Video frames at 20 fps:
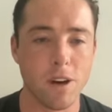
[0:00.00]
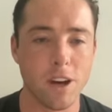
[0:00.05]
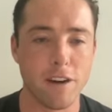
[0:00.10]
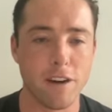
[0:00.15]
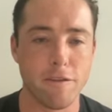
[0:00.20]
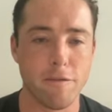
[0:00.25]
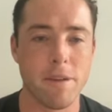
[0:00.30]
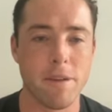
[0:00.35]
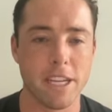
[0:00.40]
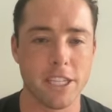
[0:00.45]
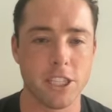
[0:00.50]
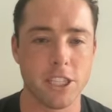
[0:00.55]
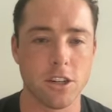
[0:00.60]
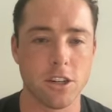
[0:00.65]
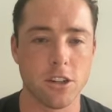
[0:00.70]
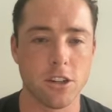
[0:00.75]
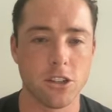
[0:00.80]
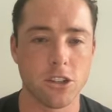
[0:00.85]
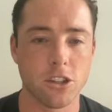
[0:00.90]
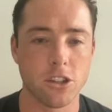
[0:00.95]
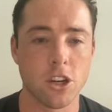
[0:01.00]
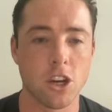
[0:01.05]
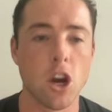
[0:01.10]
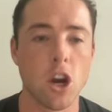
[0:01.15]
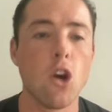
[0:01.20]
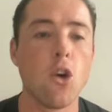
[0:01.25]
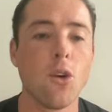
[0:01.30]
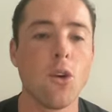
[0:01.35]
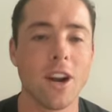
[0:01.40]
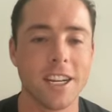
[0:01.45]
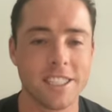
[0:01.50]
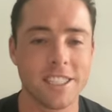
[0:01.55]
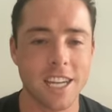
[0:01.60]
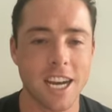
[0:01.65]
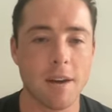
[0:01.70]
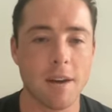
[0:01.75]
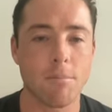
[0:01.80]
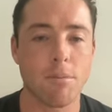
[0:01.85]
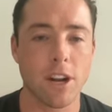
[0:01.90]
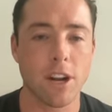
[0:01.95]
of pitchers who are a
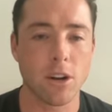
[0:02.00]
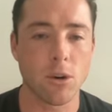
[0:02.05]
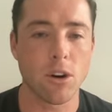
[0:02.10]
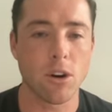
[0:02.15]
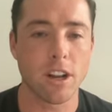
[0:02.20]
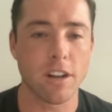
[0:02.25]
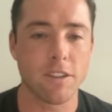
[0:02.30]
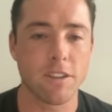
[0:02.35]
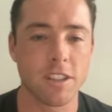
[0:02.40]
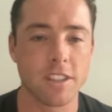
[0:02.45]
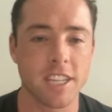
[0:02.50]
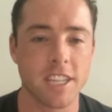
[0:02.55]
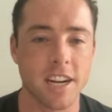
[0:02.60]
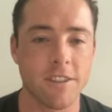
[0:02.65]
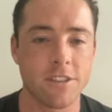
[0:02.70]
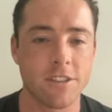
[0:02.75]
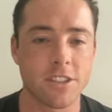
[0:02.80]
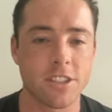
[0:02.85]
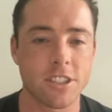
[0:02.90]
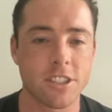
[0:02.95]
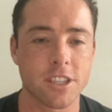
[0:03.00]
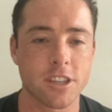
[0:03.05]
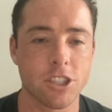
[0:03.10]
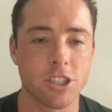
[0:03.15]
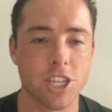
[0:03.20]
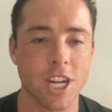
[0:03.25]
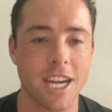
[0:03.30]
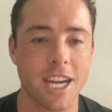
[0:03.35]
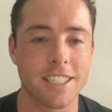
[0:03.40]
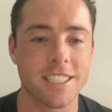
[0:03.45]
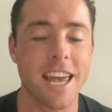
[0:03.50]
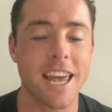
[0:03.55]
top priority for the San Francisco Giants,